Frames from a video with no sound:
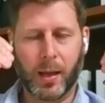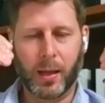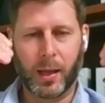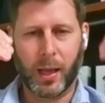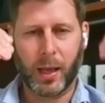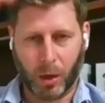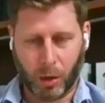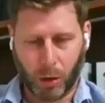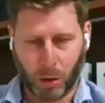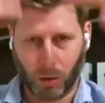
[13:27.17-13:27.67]

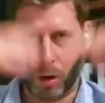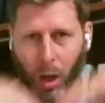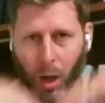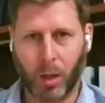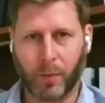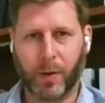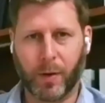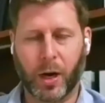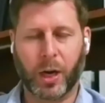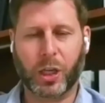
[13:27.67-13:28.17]
incur
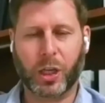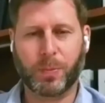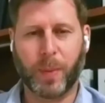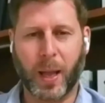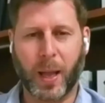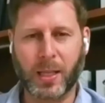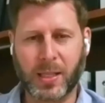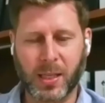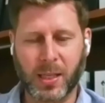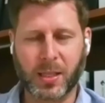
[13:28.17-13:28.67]
all of our
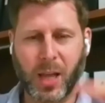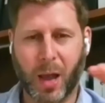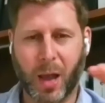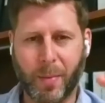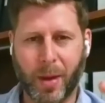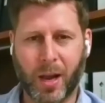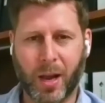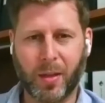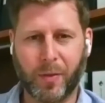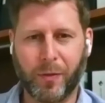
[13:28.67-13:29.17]
expenses, come
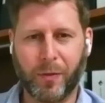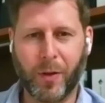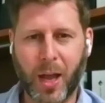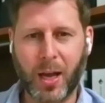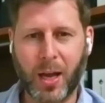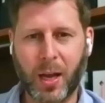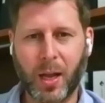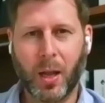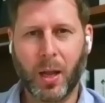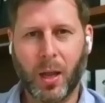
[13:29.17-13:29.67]
out of the
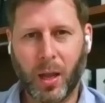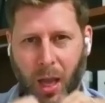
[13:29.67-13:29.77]
fund,